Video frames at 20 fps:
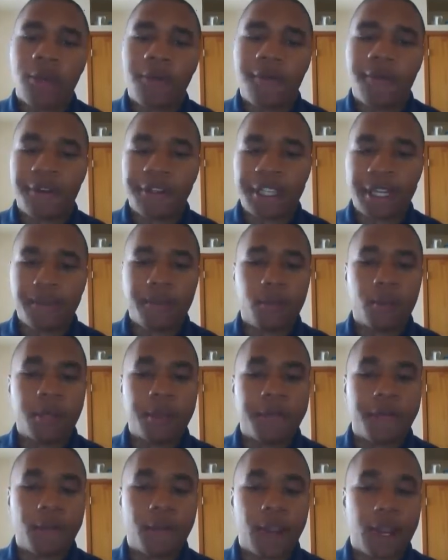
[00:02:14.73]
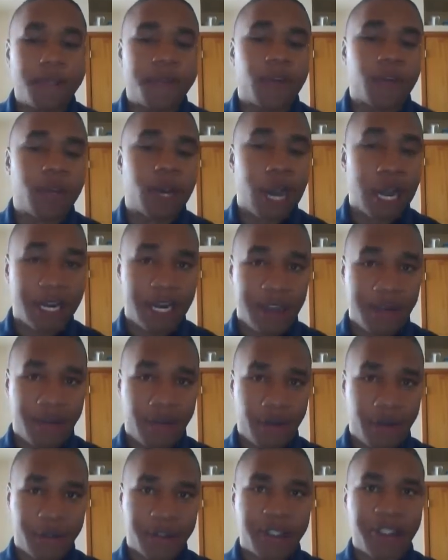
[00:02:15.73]
For example, if your games are not
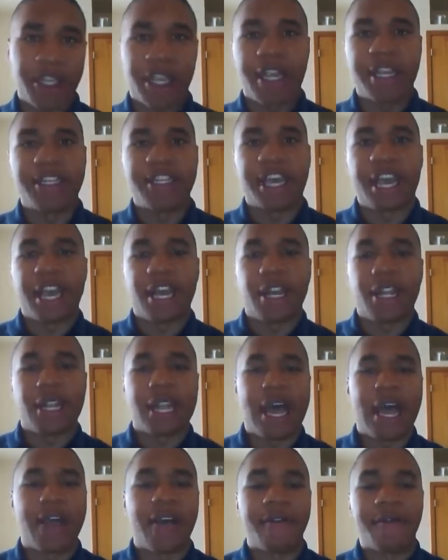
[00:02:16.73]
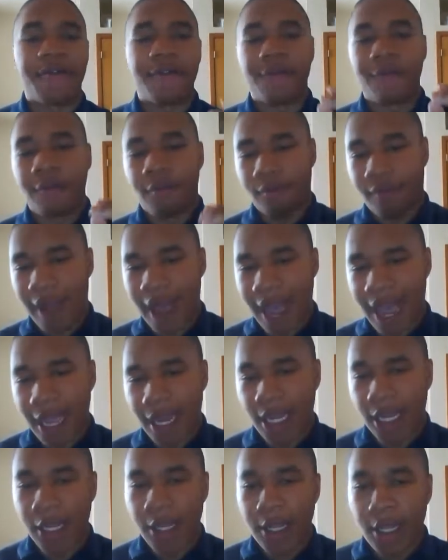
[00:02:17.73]
diverse, they contain a lack of
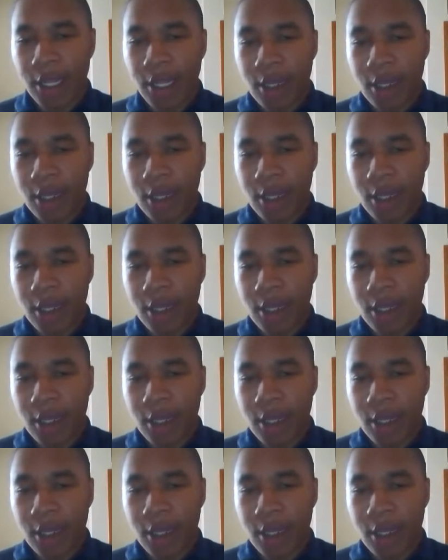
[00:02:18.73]
variety,